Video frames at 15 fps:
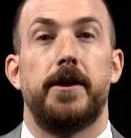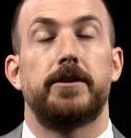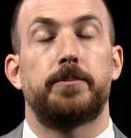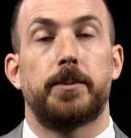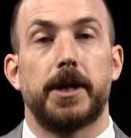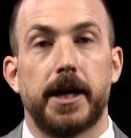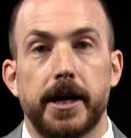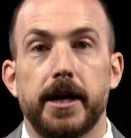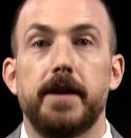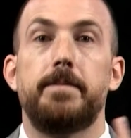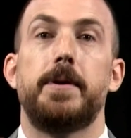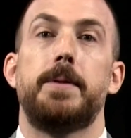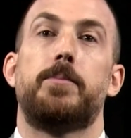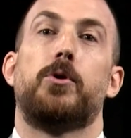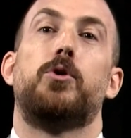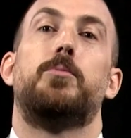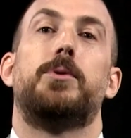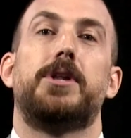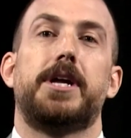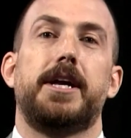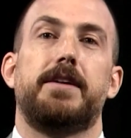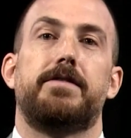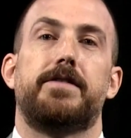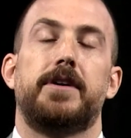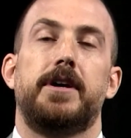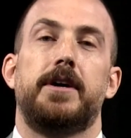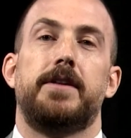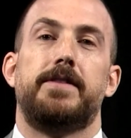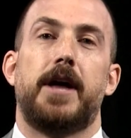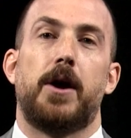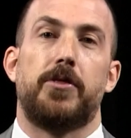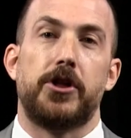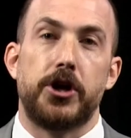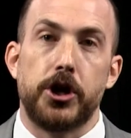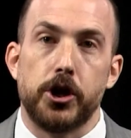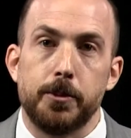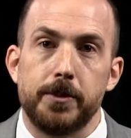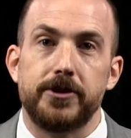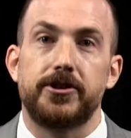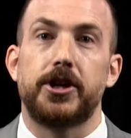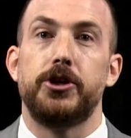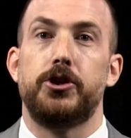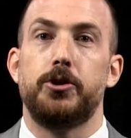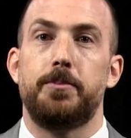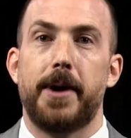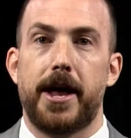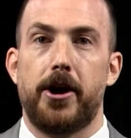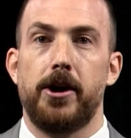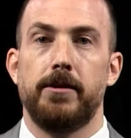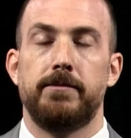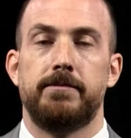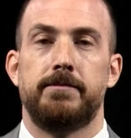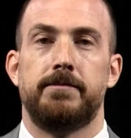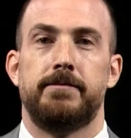There's plenty of people who believe that humans can do better,